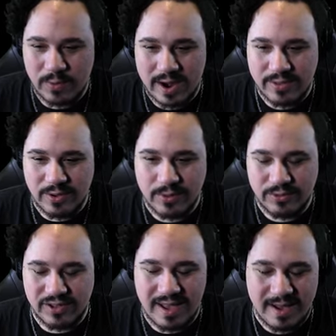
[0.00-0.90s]
where
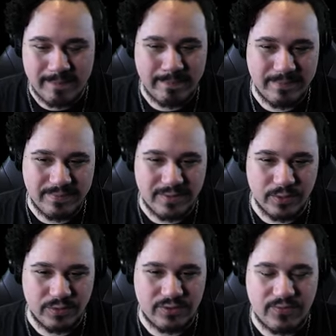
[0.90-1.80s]
those
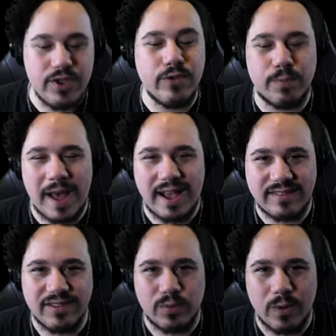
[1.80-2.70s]
fuse
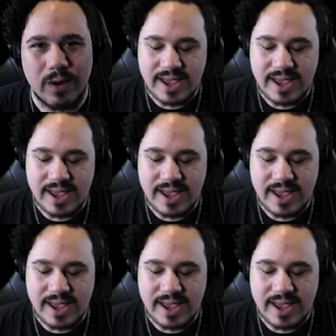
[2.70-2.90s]
boxes were.